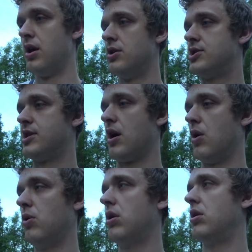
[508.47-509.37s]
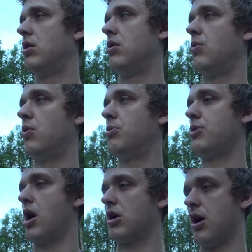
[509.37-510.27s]
So we'll
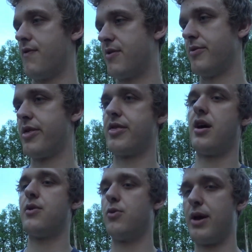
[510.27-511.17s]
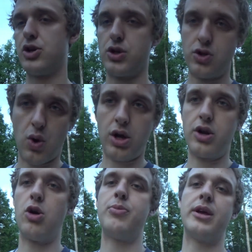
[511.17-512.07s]
block off some of the sun. We'll make sure the door can
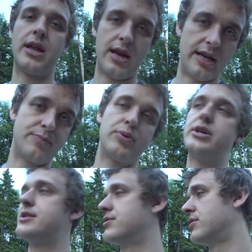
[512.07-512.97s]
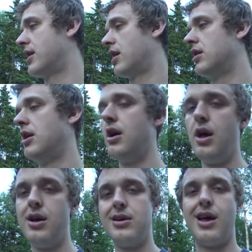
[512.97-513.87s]
open, get a nice breeze through there,
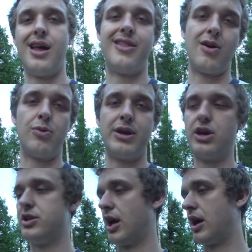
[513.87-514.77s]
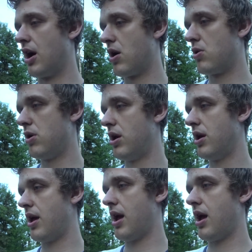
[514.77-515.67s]
and they will be good to go.
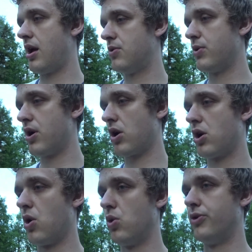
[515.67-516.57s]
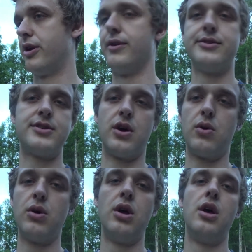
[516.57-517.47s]
And we are golden. So